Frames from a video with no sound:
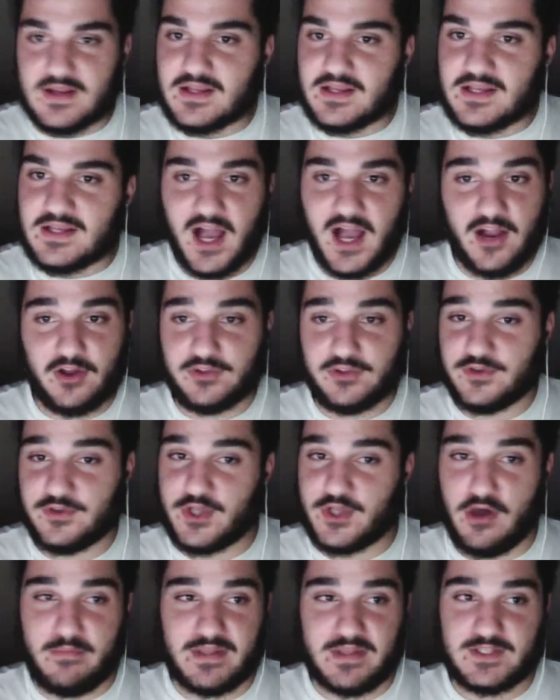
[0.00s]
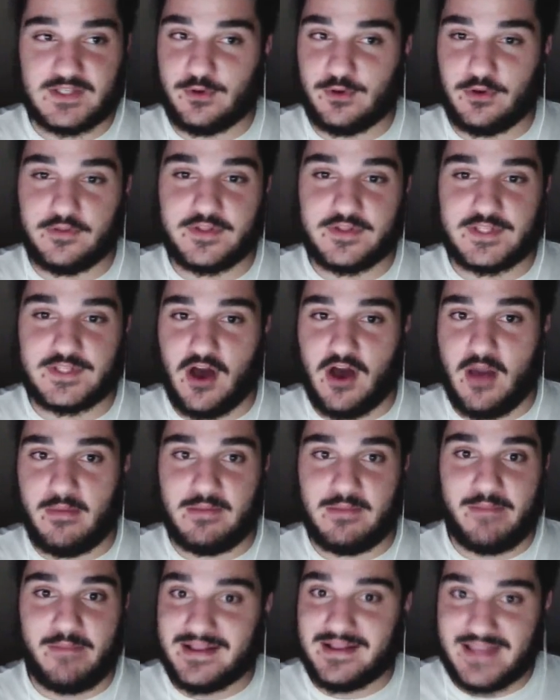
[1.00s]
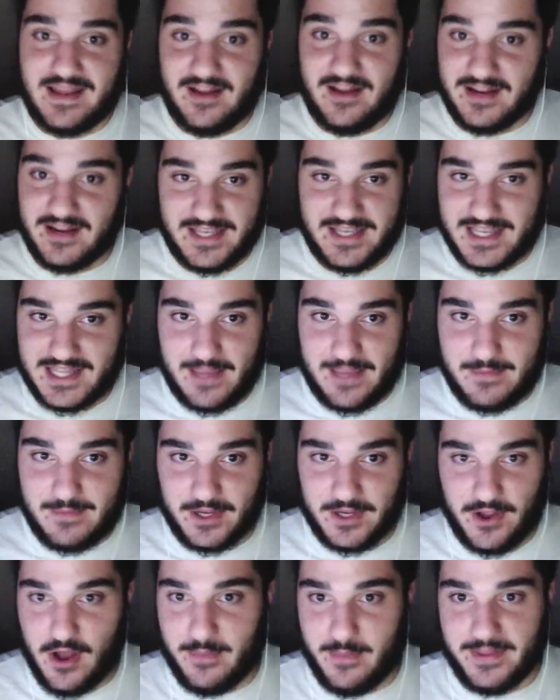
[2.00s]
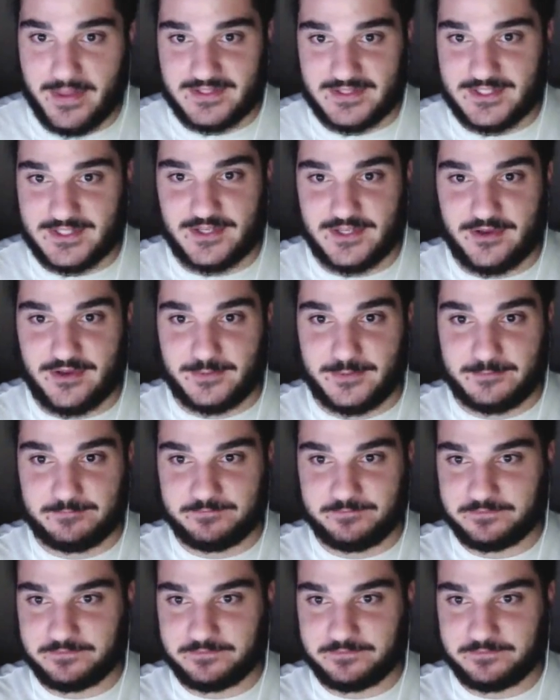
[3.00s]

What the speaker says: I got those comments all the time, and back then I didn't get that many comments, so